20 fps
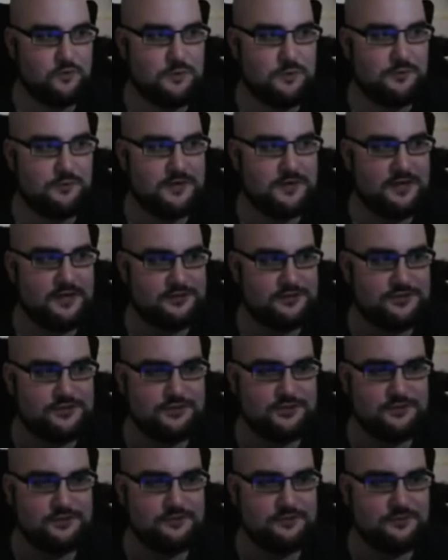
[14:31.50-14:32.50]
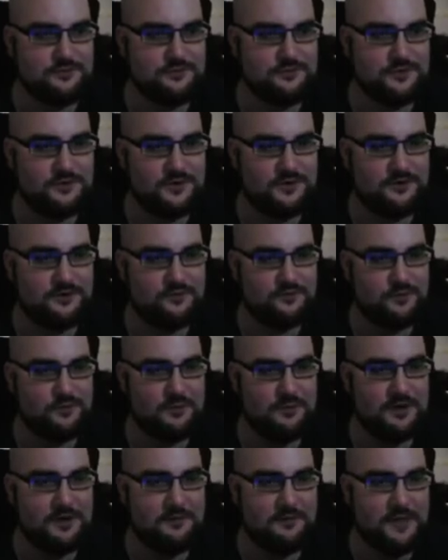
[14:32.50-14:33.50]
will catch you when we
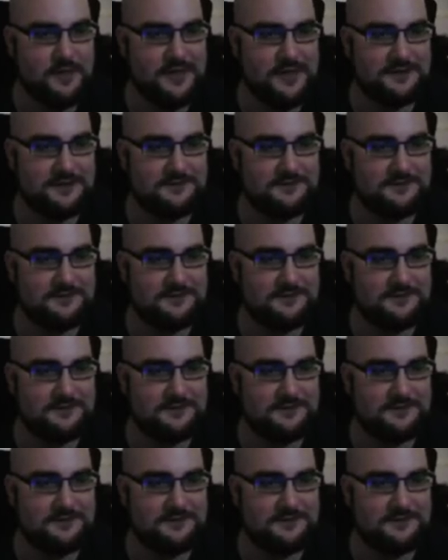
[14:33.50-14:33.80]
come back.